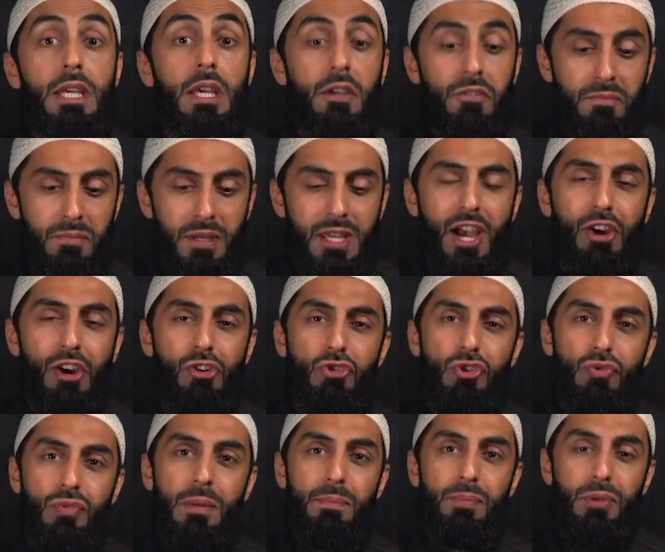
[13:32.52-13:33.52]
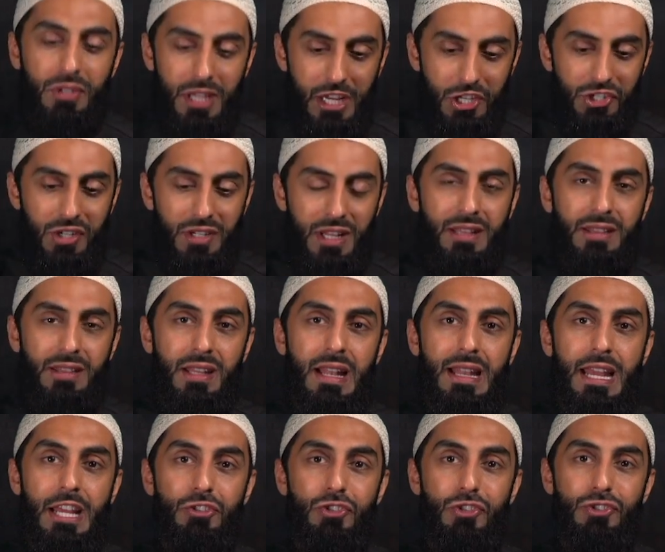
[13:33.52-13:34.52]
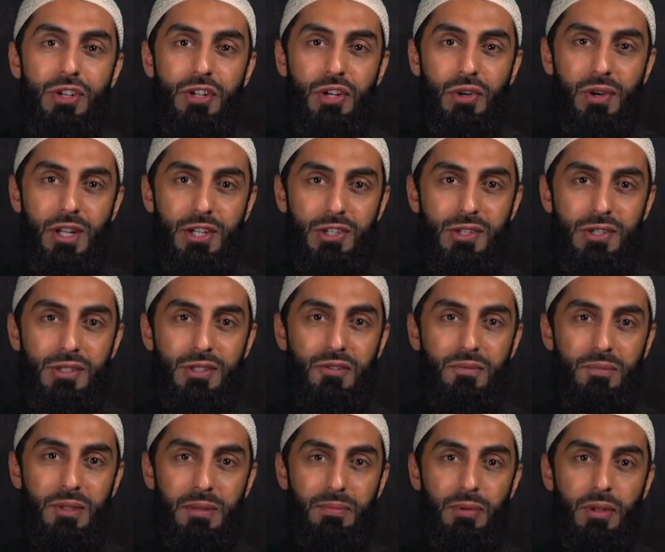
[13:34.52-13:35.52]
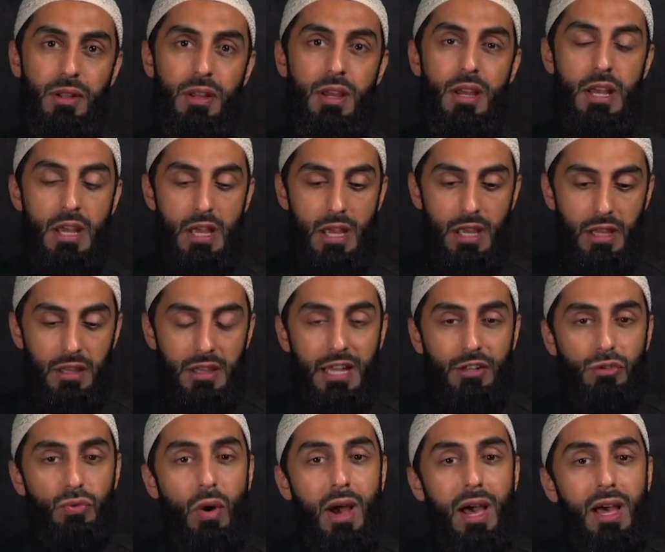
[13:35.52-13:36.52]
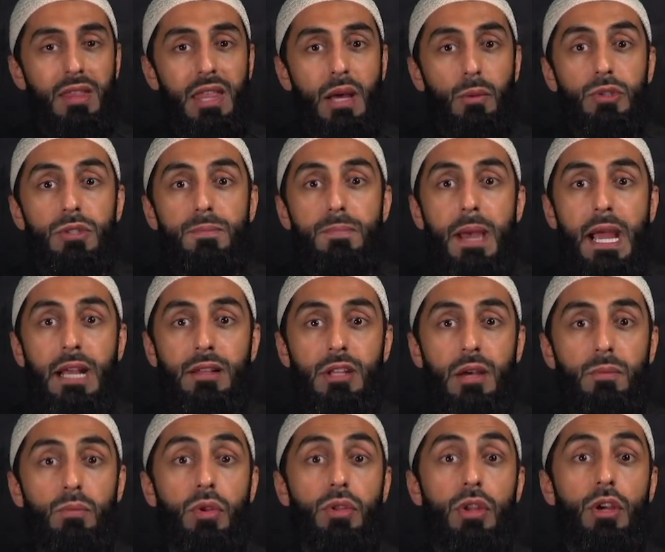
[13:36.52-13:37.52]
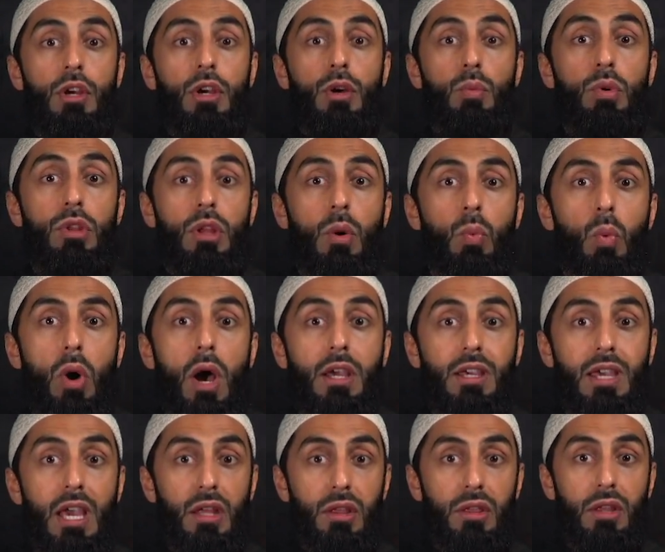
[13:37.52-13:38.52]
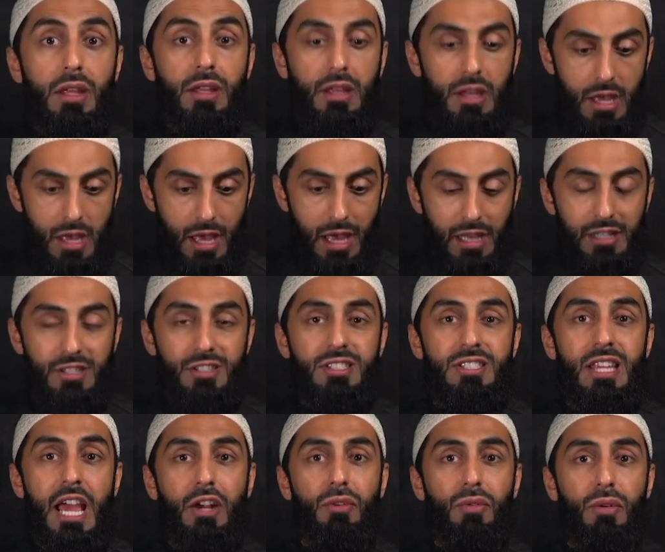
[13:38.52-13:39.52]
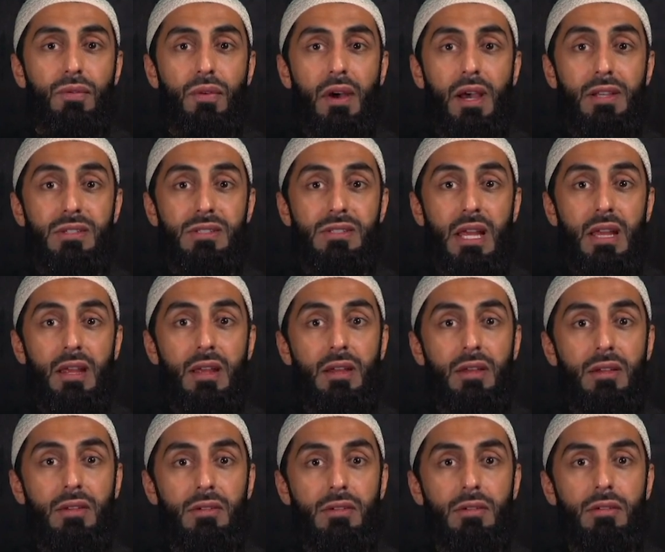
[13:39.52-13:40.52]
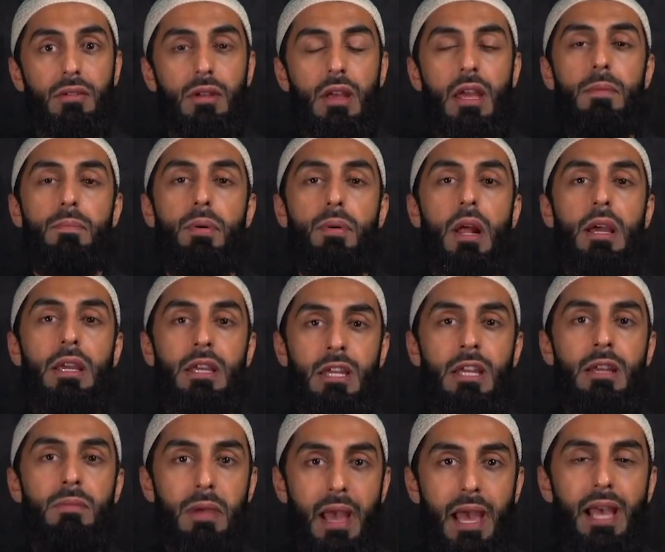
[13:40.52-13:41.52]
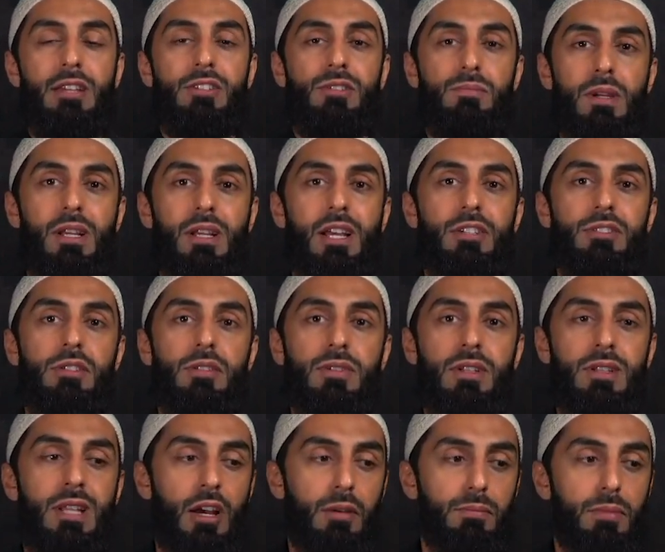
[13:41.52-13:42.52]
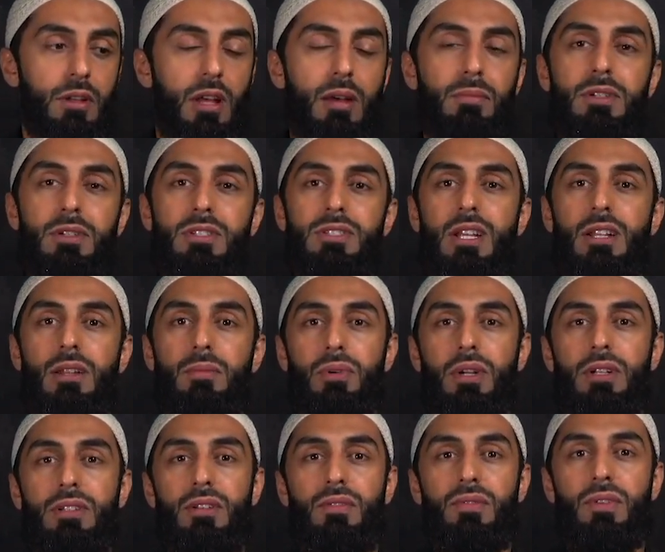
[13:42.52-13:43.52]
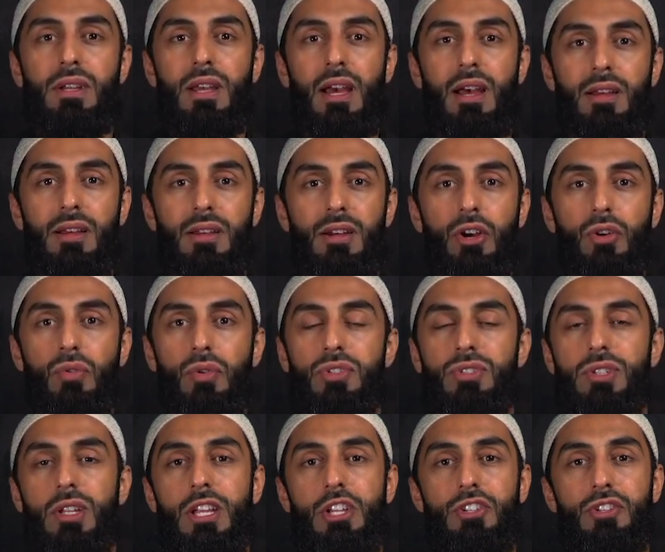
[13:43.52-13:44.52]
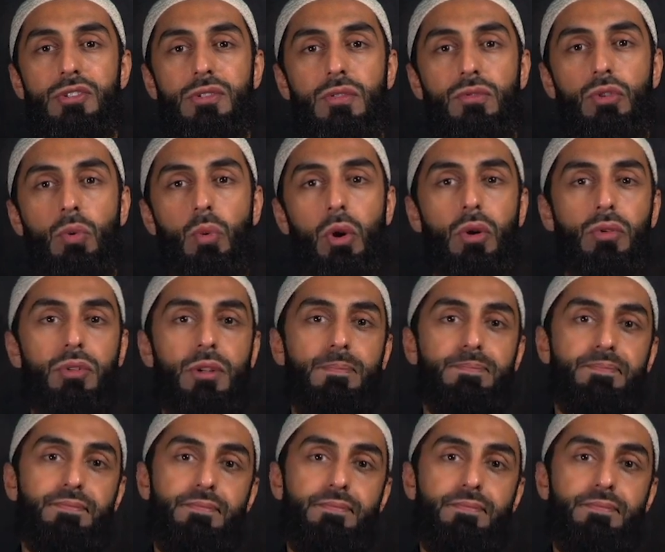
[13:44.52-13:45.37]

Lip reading: give me a good reputation in the later generations of people. That dua that was backed up with a work ethic and sacrifice. Ibrahim has, because of it, now become a celebrated figure across the nations of the world.